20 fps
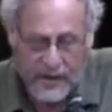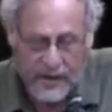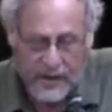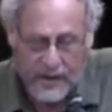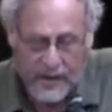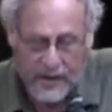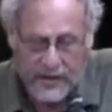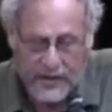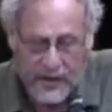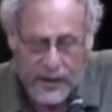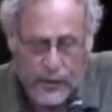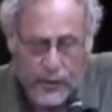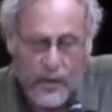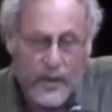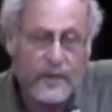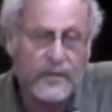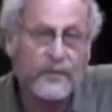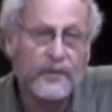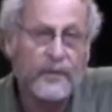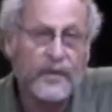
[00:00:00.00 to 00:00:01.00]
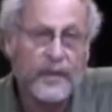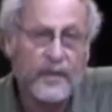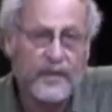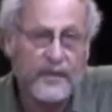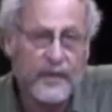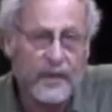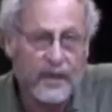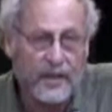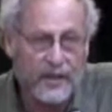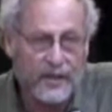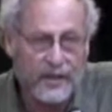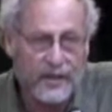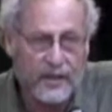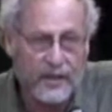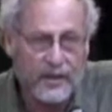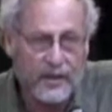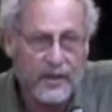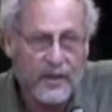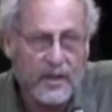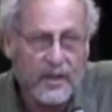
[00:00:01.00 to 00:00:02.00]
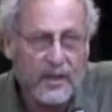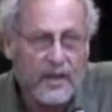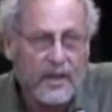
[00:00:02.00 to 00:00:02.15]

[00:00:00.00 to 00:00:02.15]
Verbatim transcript: a, it's a wonderful anthology.